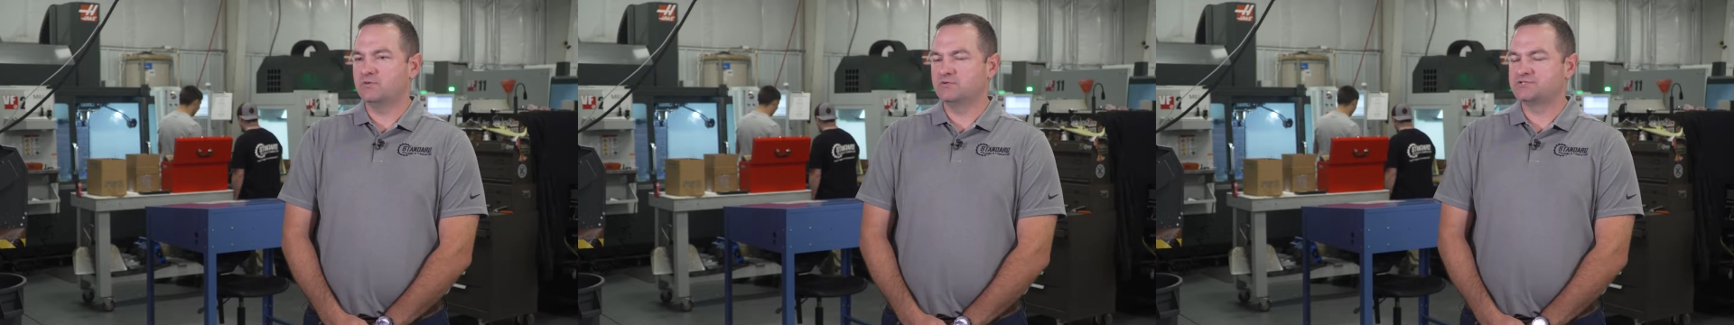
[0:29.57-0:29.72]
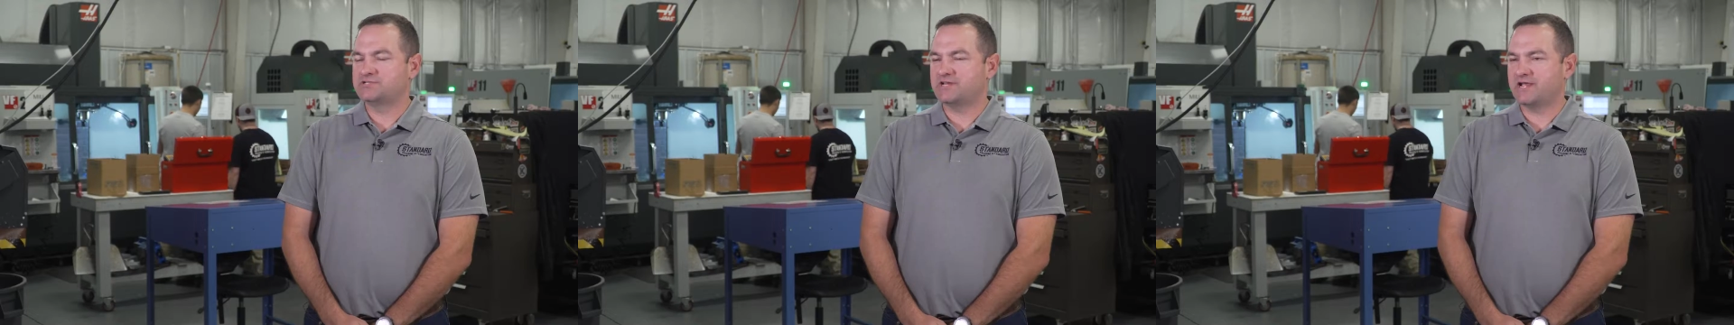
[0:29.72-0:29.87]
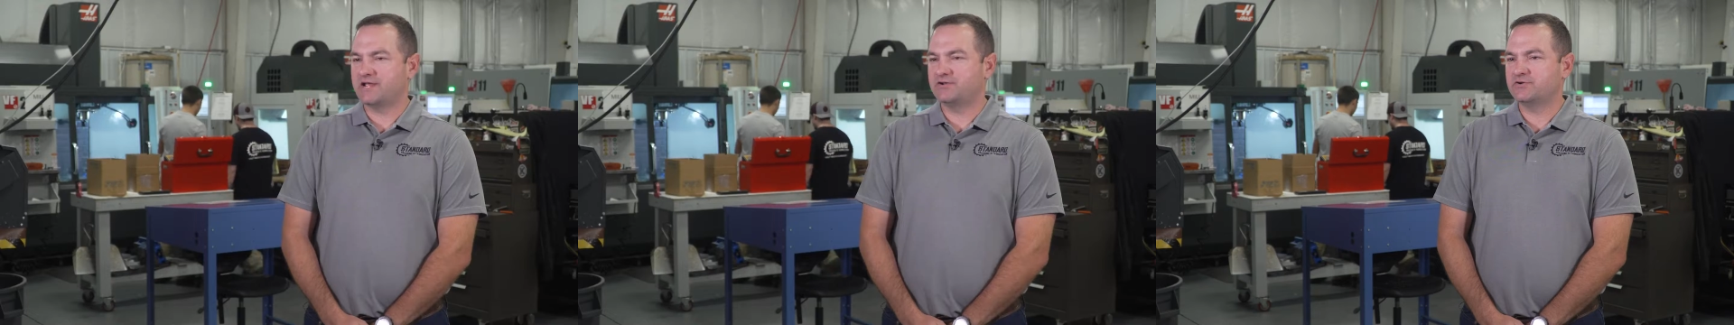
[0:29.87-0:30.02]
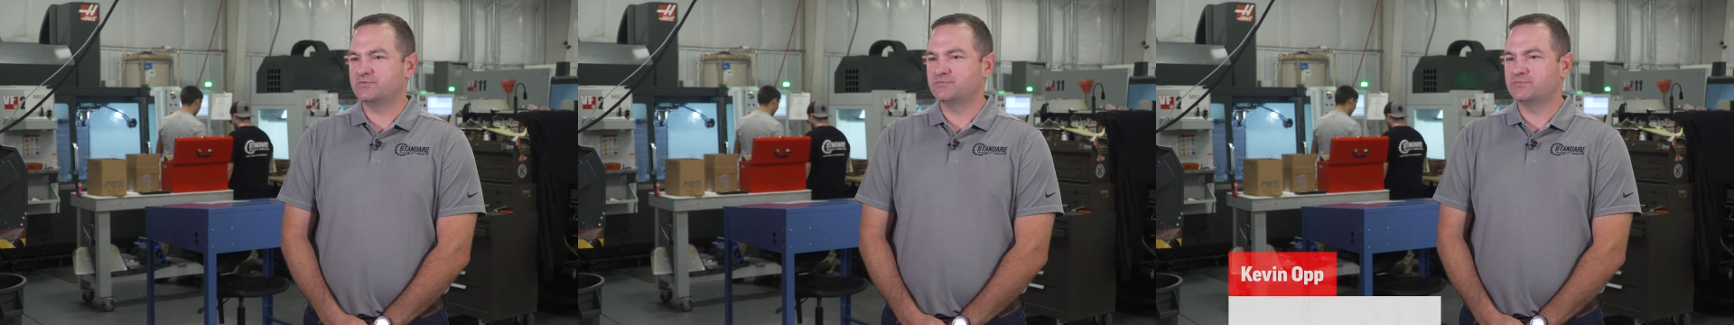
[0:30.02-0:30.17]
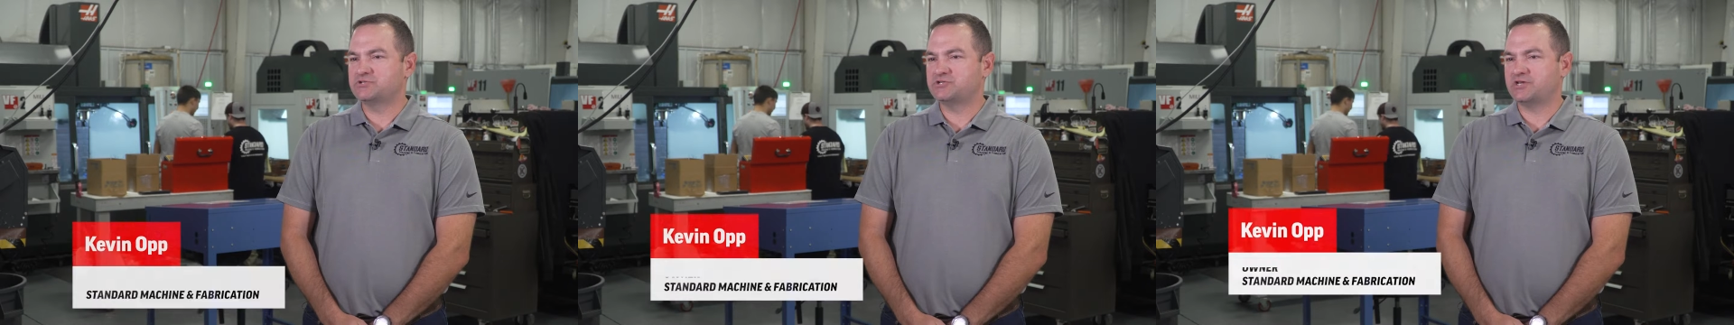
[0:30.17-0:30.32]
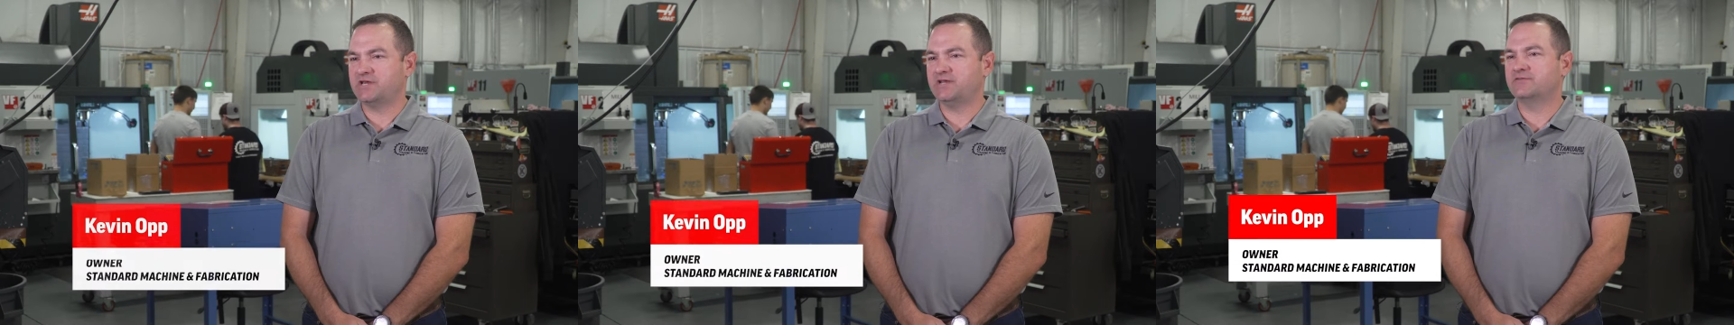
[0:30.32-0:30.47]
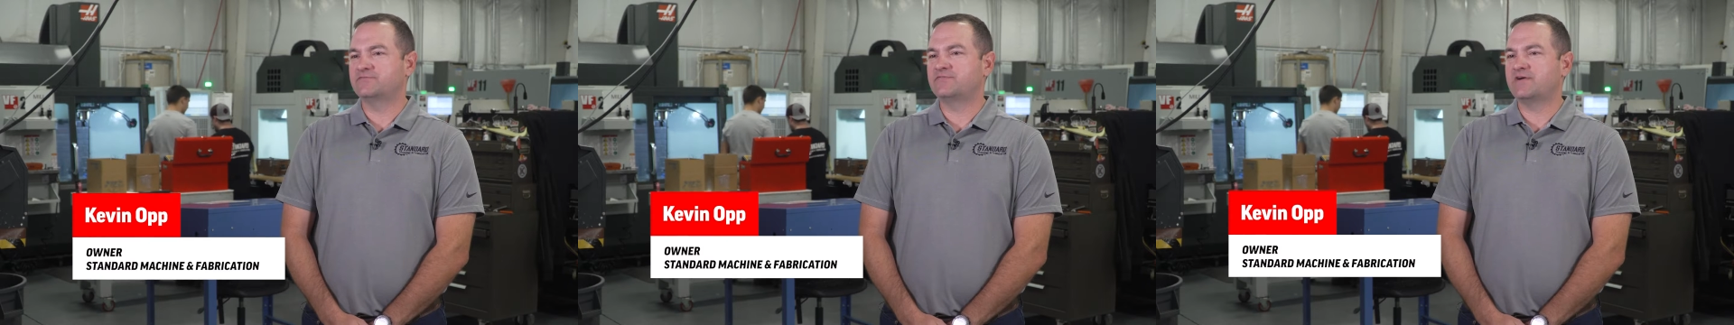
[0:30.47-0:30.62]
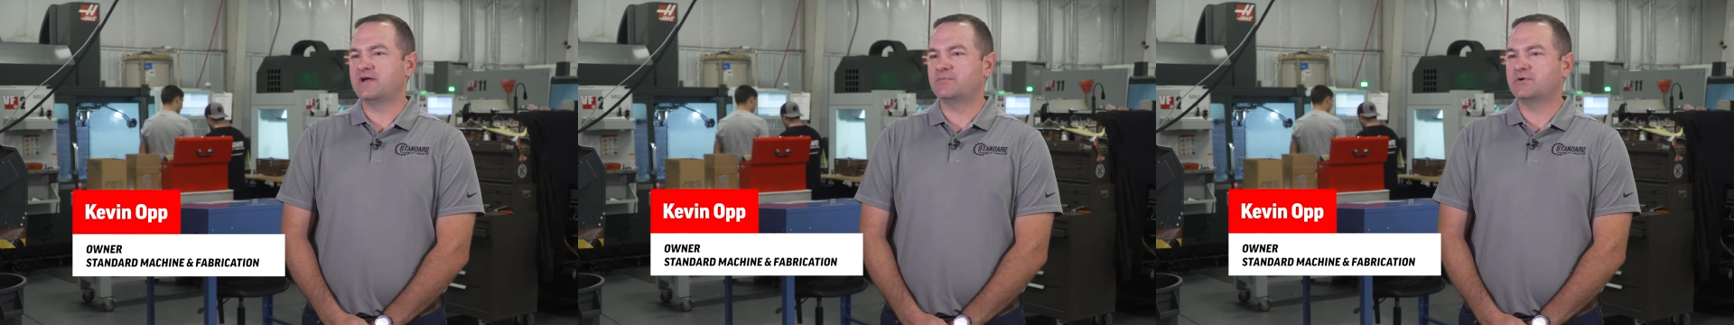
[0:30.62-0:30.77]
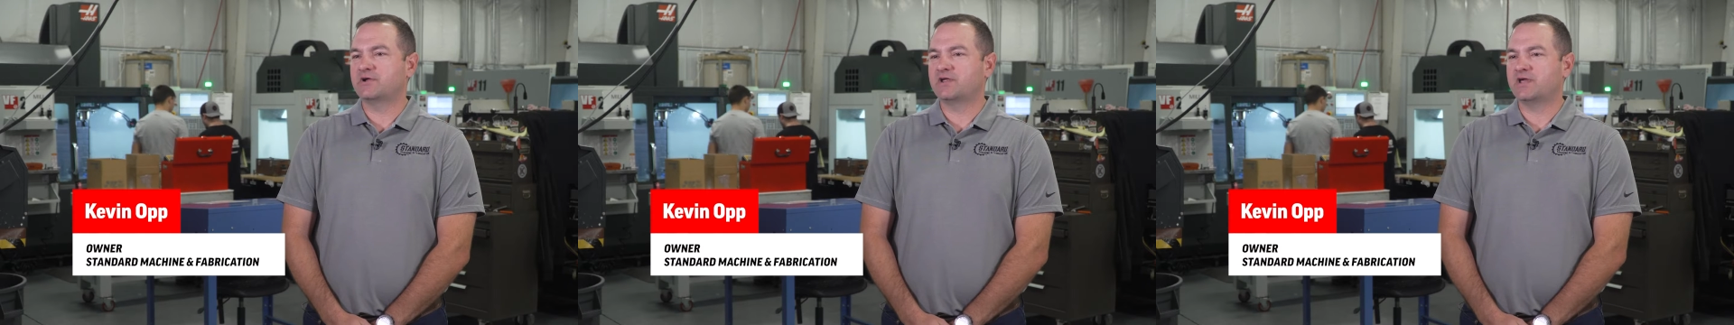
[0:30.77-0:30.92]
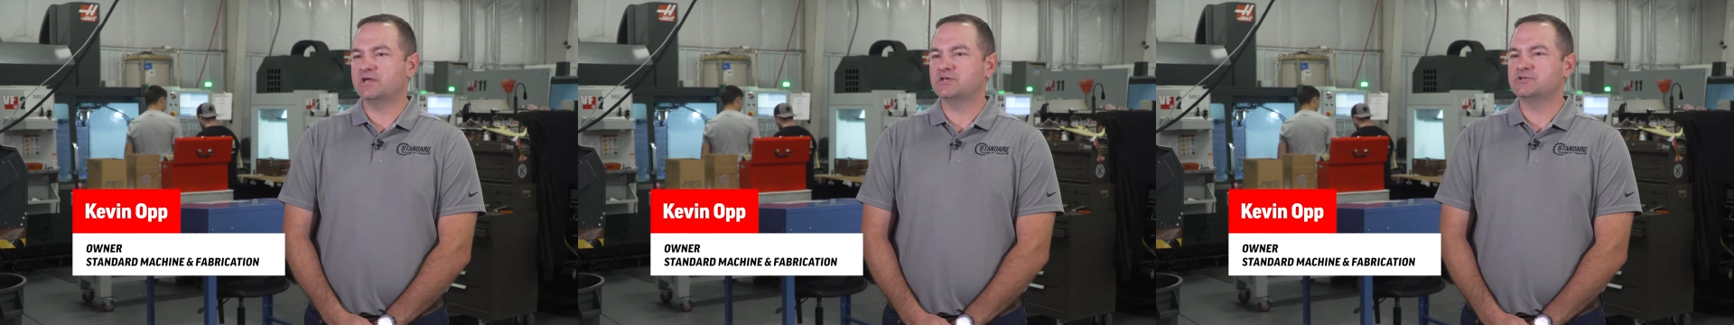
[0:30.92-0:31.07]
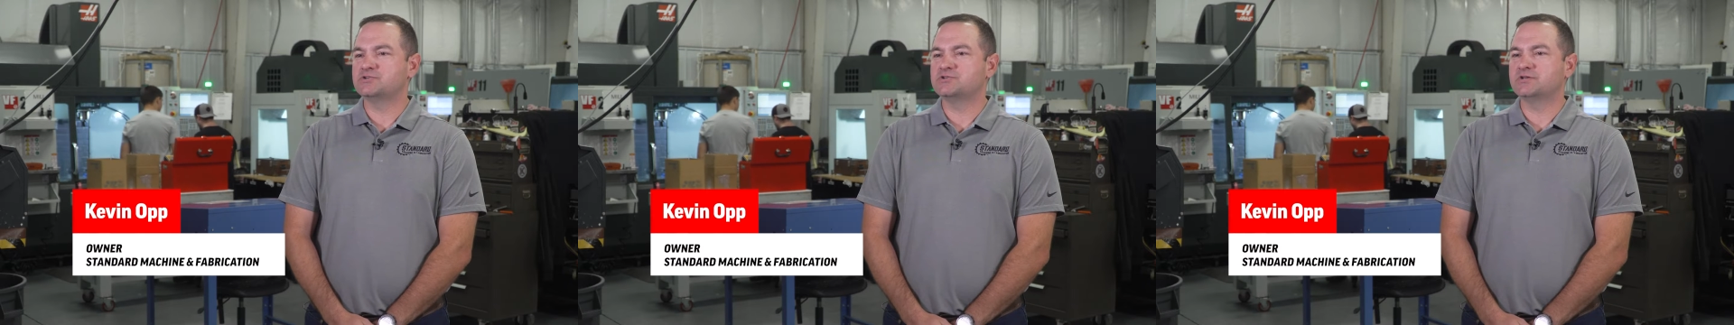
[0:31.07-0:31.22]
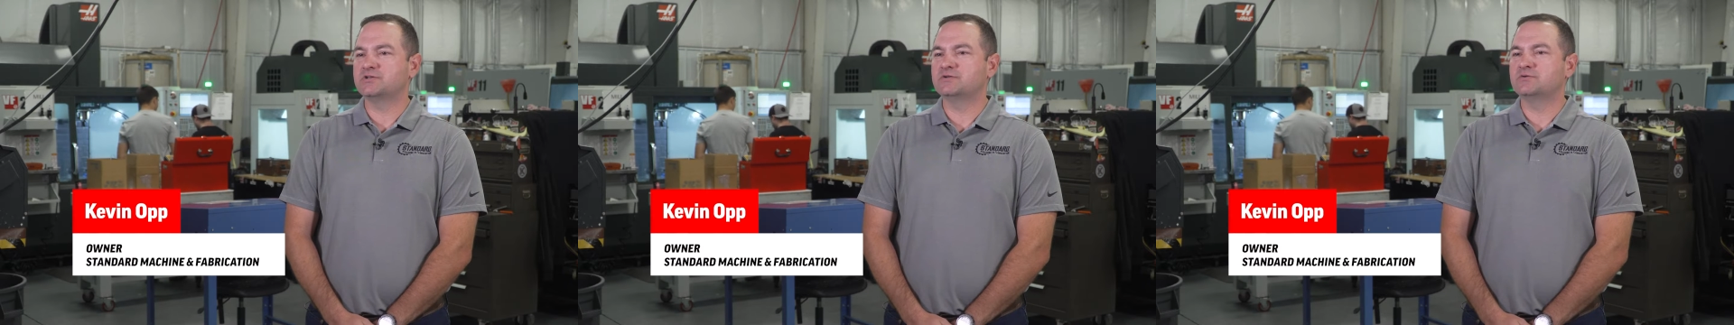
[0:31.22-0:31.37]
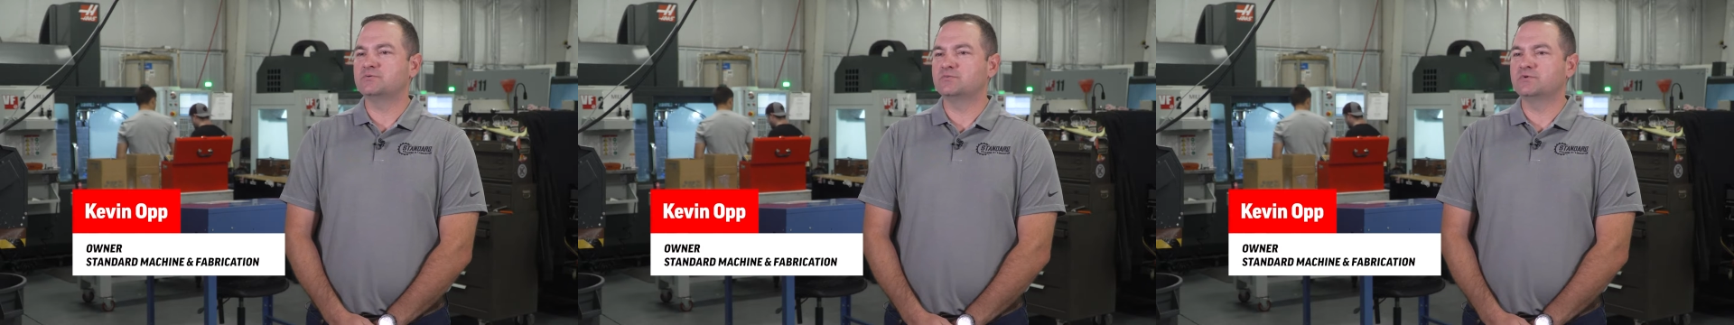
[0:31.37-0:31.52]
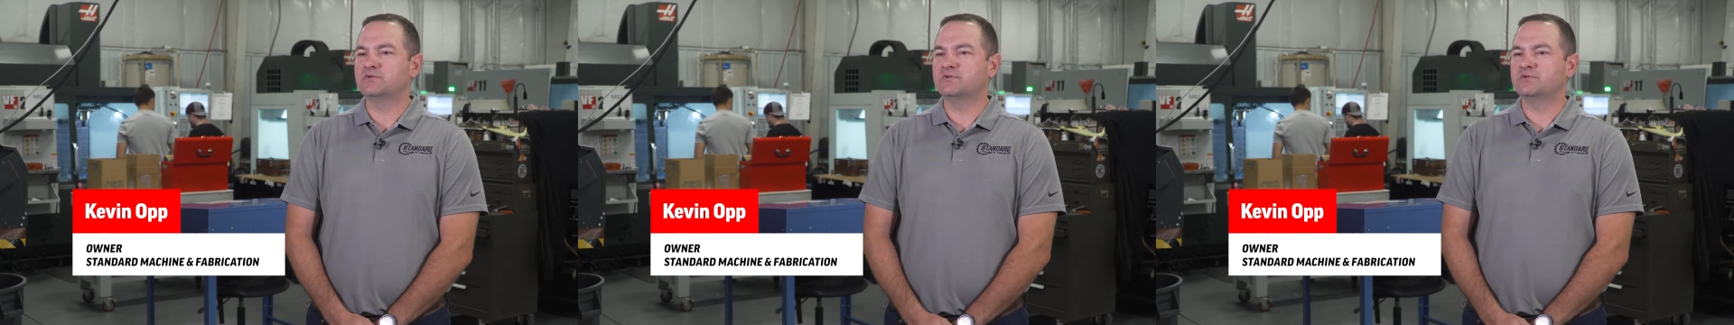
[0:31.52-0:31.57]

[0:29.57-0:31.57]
own Standard Machine and Fabrication.